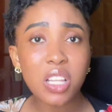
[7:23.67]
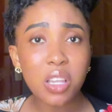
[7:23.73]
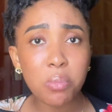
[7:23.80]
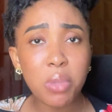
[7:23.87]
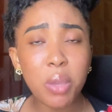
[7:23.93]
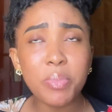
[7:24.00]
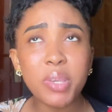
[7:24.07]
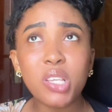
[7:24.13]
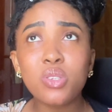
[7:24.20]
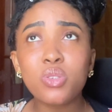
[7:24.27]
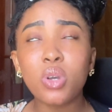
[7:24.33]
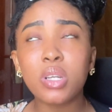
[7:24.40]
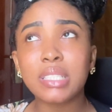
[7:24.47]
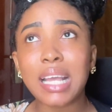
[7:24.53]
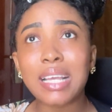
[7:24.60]
maybe a
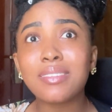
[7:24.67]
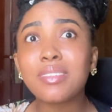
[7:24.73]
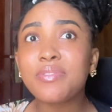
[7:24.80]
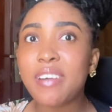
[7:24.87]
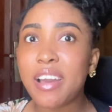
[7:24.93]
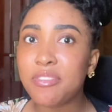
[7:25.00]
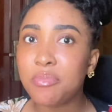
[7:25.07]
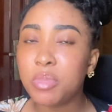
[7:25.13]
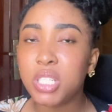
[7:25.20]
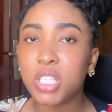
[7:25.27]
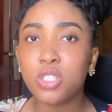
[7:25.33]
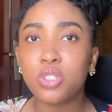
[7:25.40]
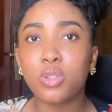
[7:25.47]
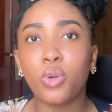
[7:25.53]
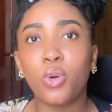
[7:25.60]
song that is 5
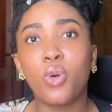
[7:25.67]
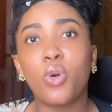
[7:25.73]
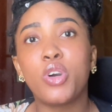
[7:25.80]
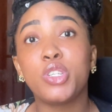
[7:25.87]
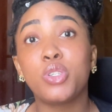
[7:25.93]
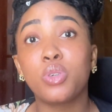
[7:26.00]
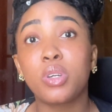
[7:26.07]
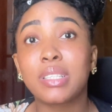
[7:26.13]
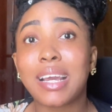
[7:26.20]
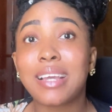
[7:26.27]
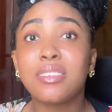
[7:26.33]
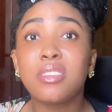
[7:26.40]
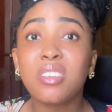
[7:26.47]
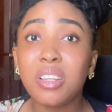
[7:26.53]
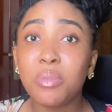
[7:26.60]
minutes long or a song that is
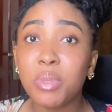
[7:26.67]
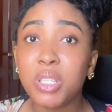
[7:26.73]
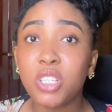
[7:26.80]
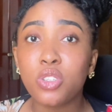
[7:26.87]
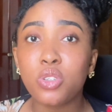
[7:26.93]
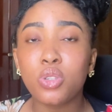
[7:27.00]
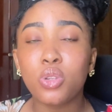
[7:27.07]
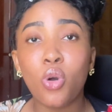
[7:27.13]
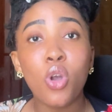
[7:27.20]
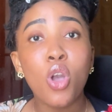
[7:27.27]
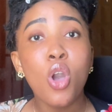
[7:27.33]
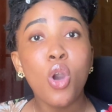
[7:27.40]
3 minutes long.